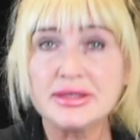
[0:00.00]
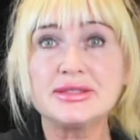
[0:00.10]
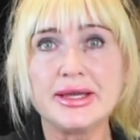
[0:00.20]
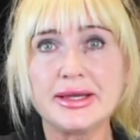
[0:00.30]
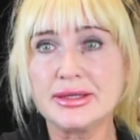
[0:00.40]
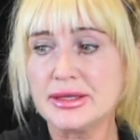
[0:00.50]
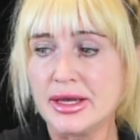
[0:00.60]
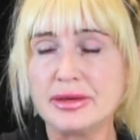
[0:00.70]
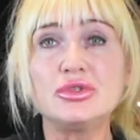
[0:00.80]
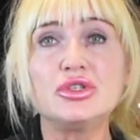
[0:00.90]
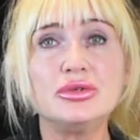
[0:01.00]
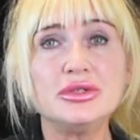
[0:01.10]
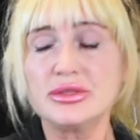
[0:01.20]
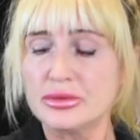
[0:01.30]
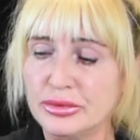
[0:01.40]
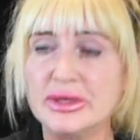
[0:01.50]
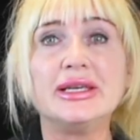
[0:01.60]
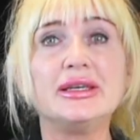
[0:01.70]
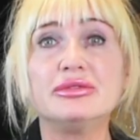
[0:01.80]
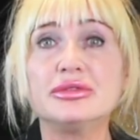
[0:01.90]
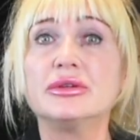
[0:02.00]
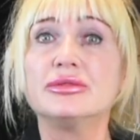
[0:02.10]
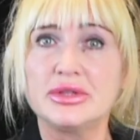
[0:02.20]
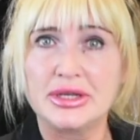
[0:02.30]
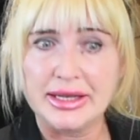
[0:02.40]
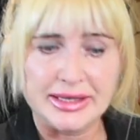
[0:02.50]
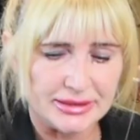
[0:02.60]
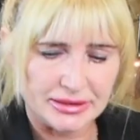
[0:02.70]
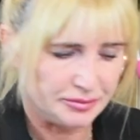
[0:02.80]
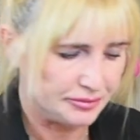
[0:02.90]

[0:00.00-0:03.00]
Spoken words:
the second lime juice we'll use for the glaze.